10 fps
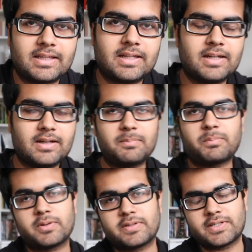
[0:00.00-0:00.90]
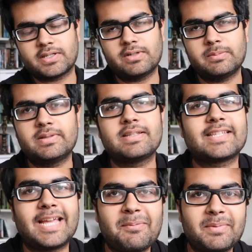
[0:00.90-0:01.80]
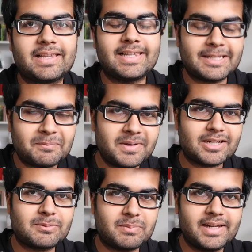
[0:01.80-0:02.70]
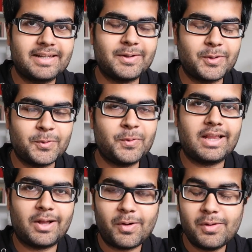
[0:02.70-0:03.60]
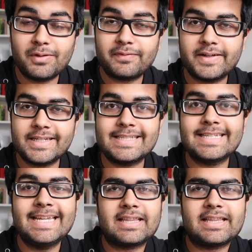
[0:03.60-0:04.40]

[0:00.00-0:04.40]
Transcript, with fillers: The procedure will be the same, and let me explain you the whole of it.